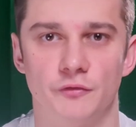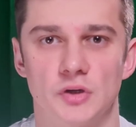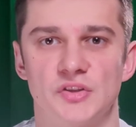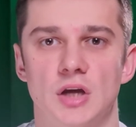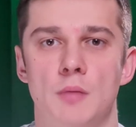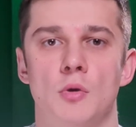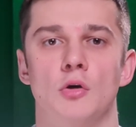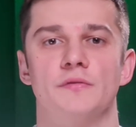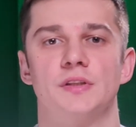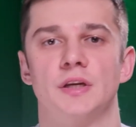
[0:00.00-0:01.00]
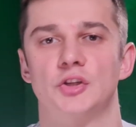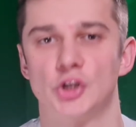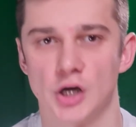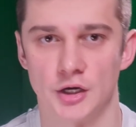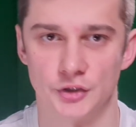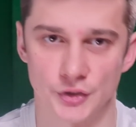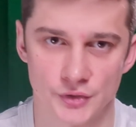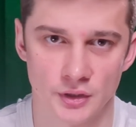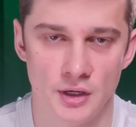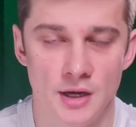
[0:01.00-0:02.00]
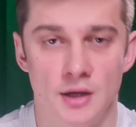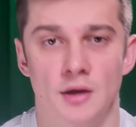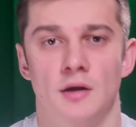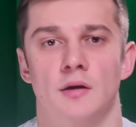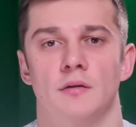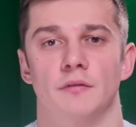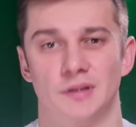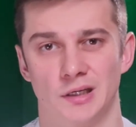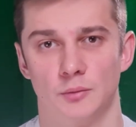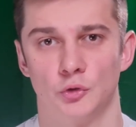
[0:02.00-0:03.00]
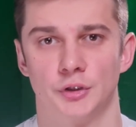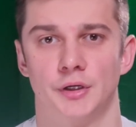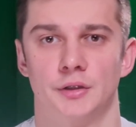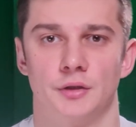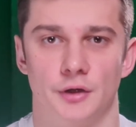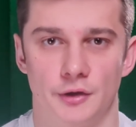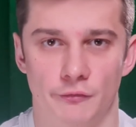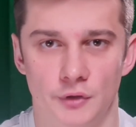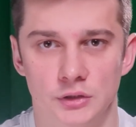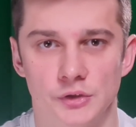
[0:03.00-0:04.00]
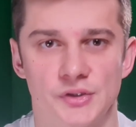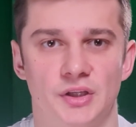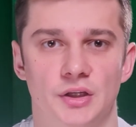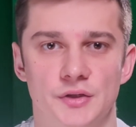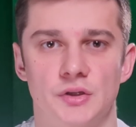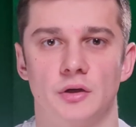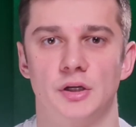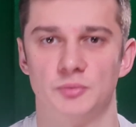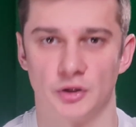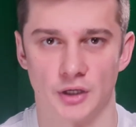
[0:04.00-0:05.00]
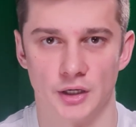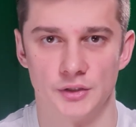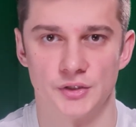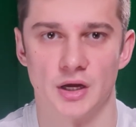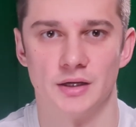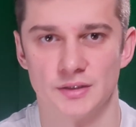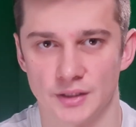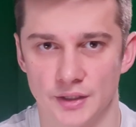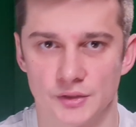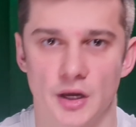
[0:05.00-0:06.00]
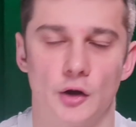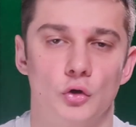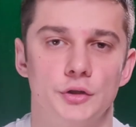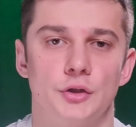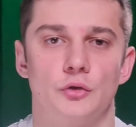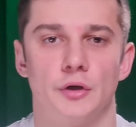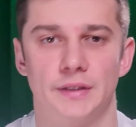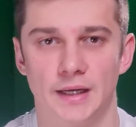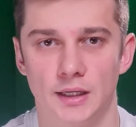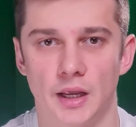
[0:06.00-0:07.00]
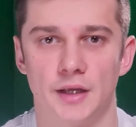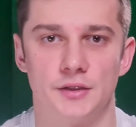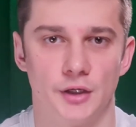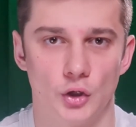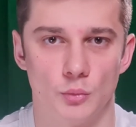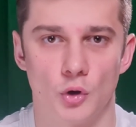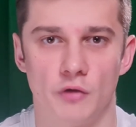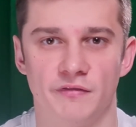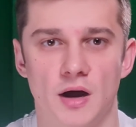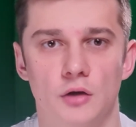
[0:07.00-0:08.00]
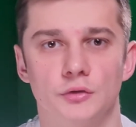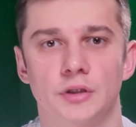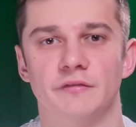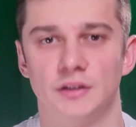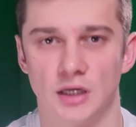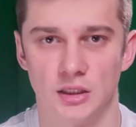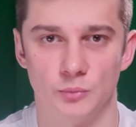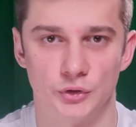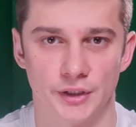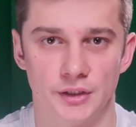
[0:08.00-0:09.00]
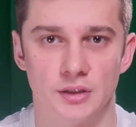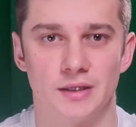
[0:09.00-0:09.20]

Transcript: for some of the charges. Vitalik Buterin reveals his cryptocurrency assets. According to Odaily, Ethereum co-founder Vitalik Buterin